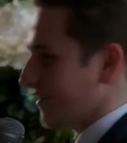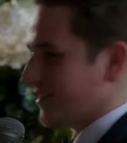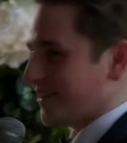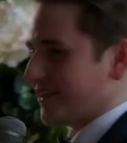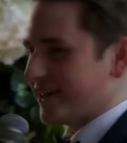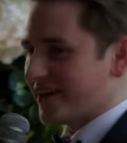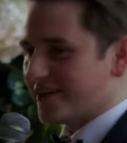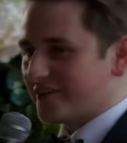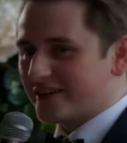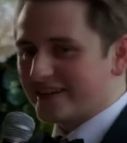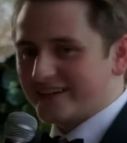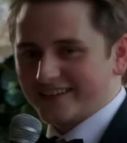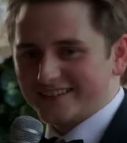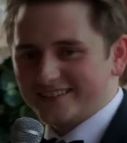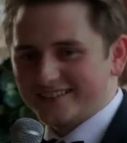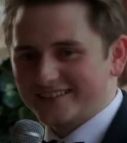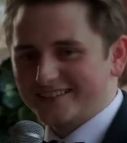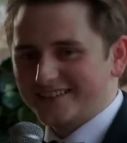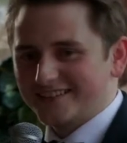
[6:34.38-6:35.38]
his on,
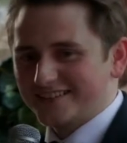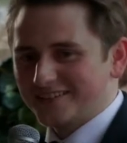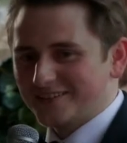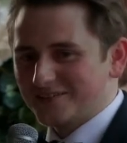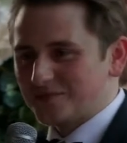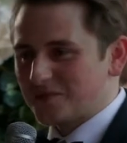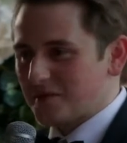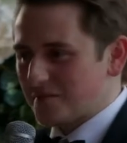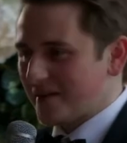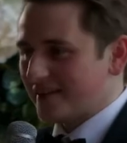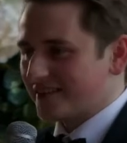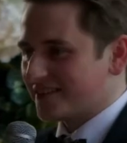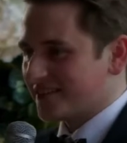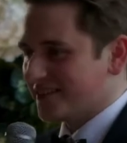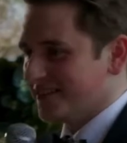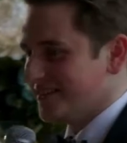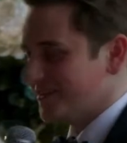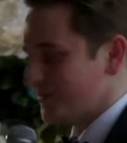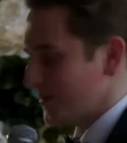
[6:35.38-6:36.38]
and all I had to
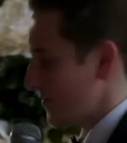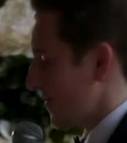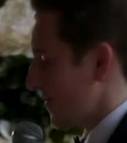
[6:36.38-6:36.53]
do was